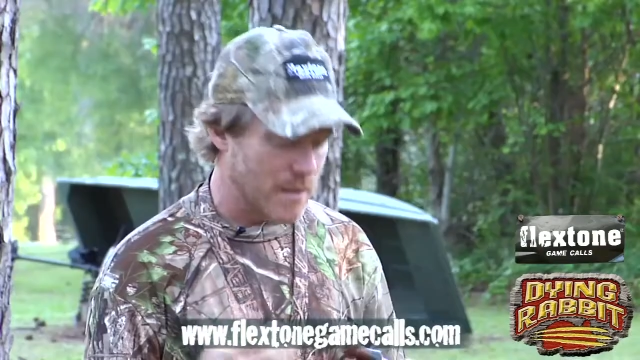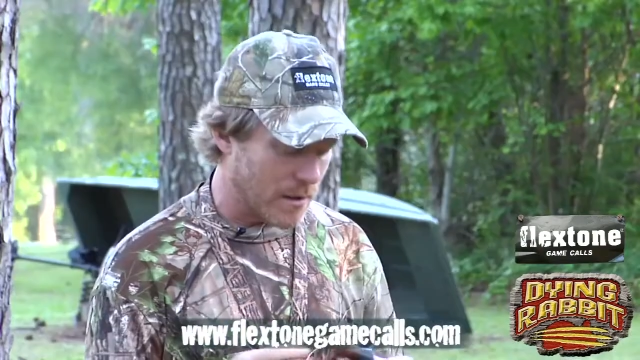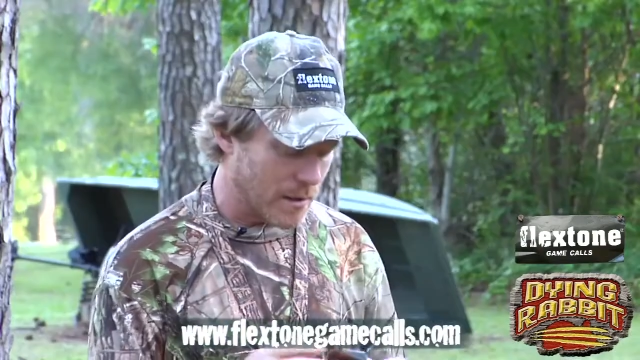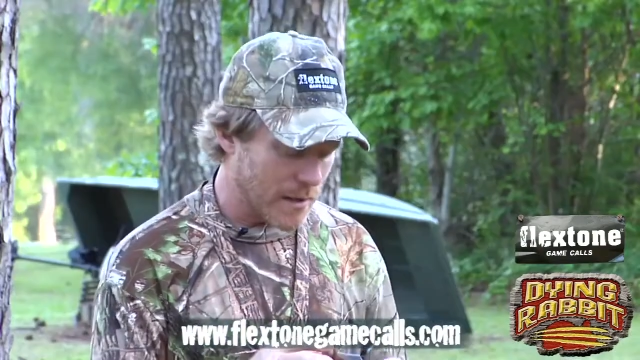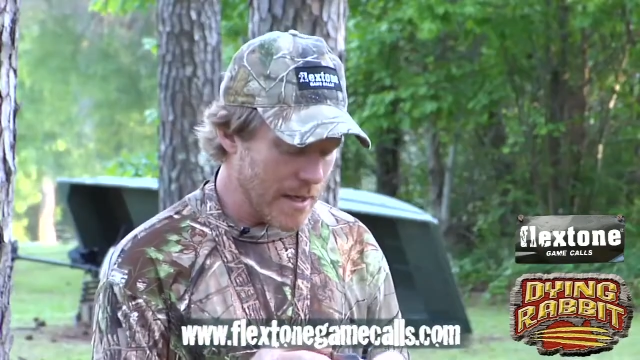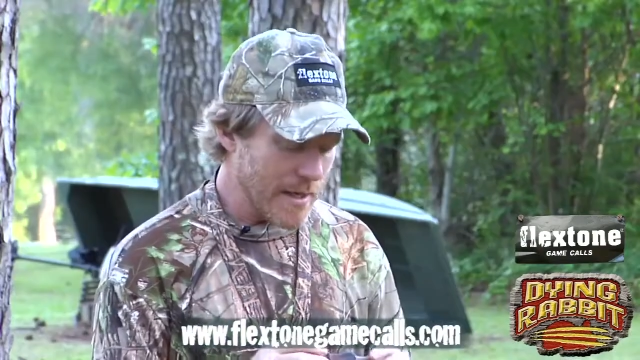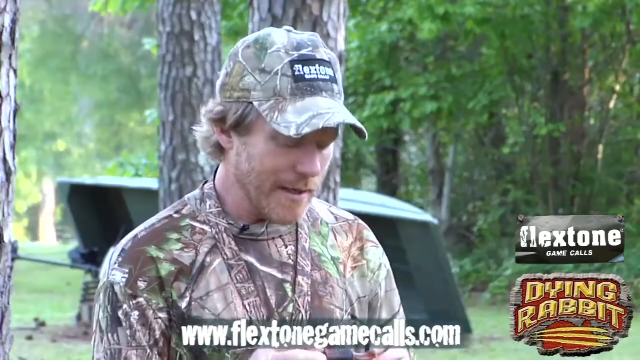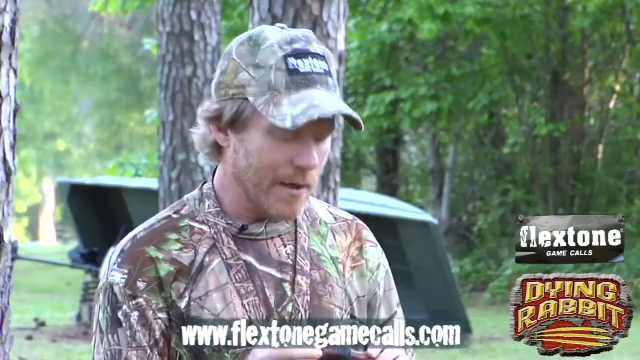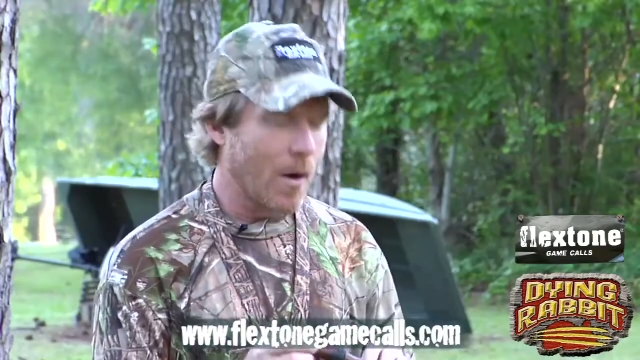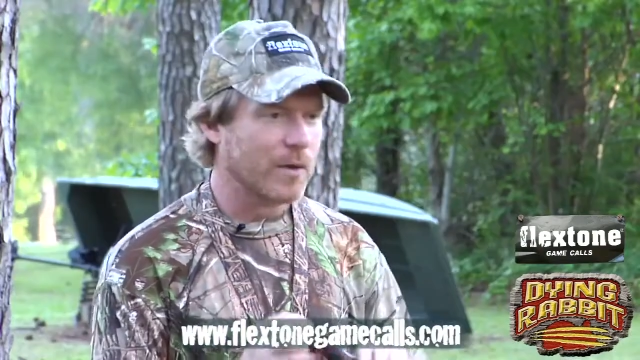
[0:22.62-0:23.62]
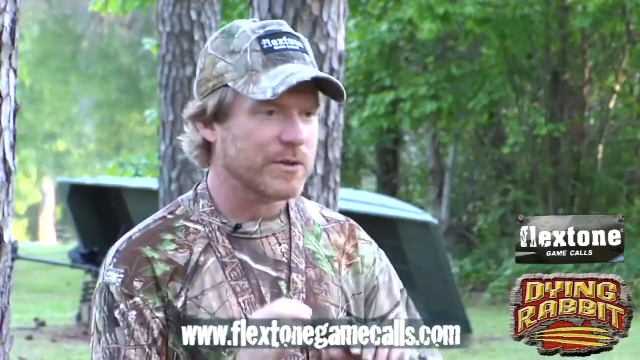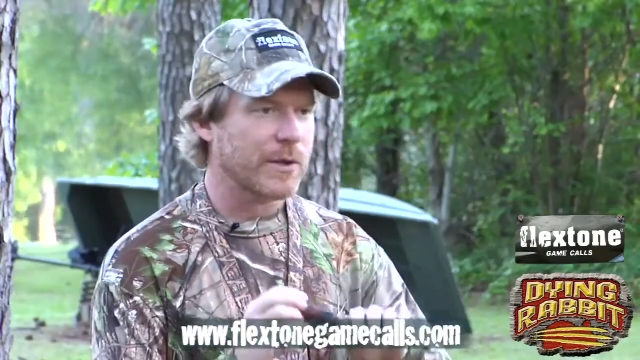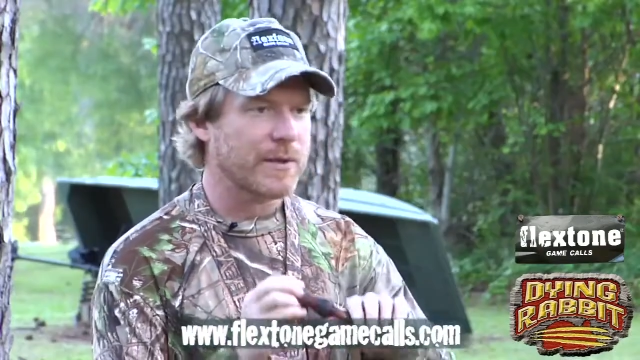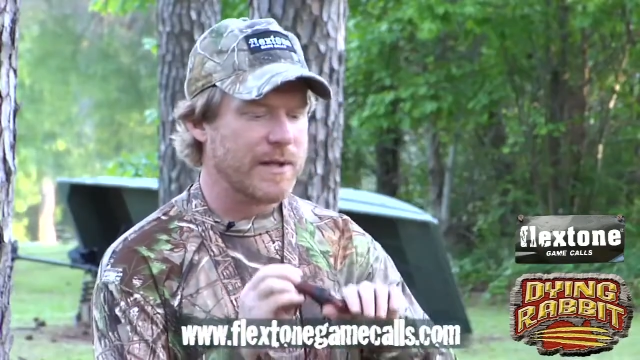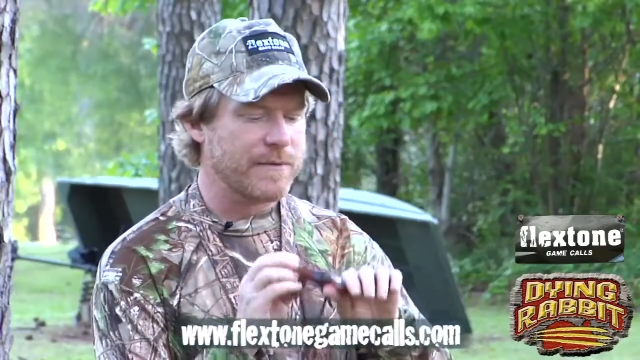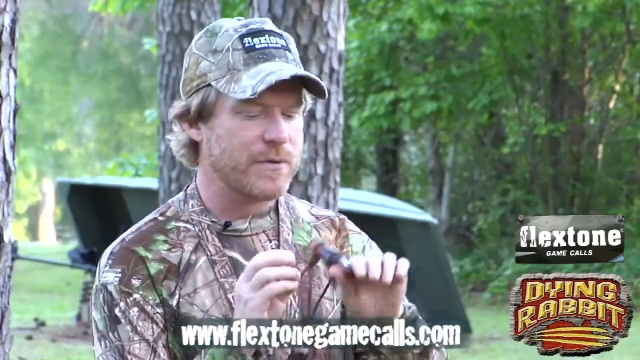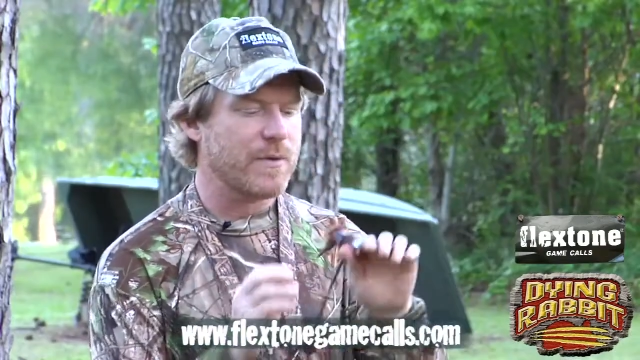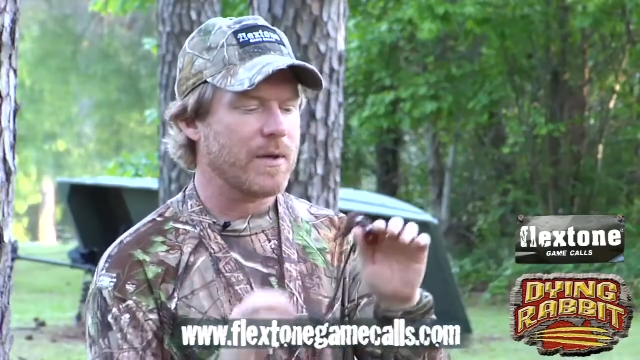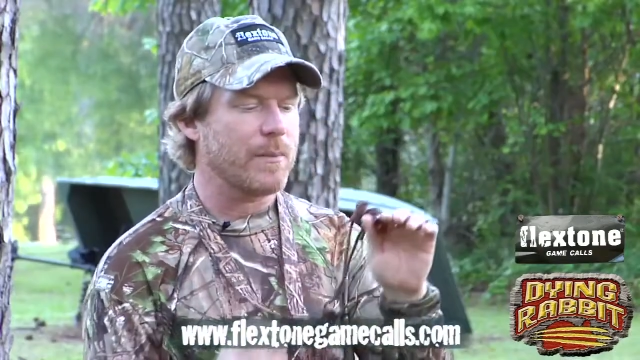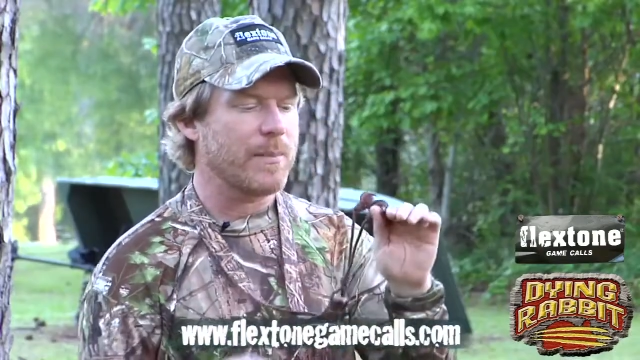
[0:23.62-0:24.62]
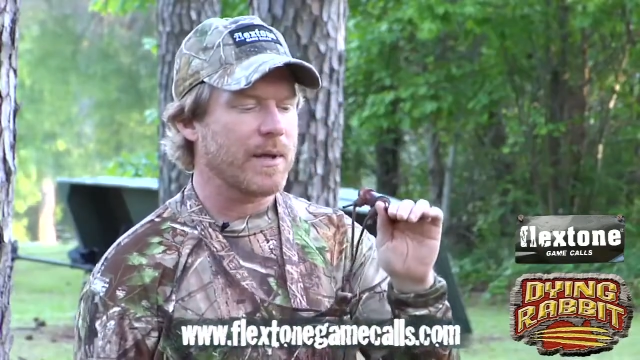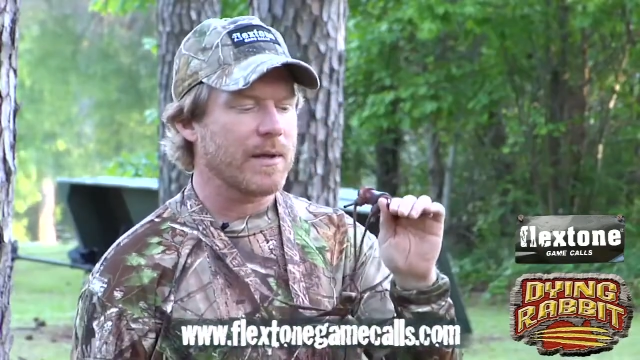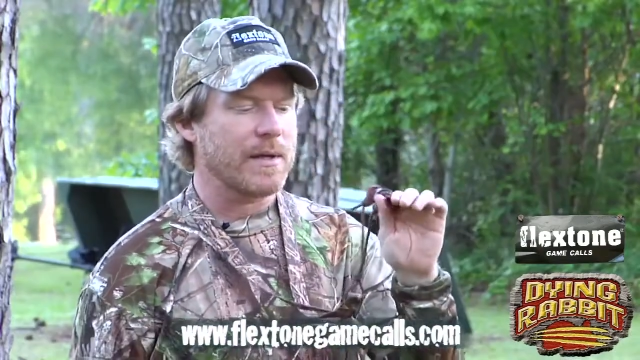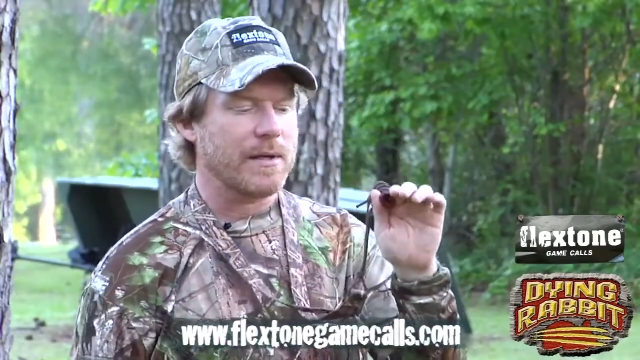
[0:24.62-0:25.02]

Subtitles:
tongue, it also gives you the ability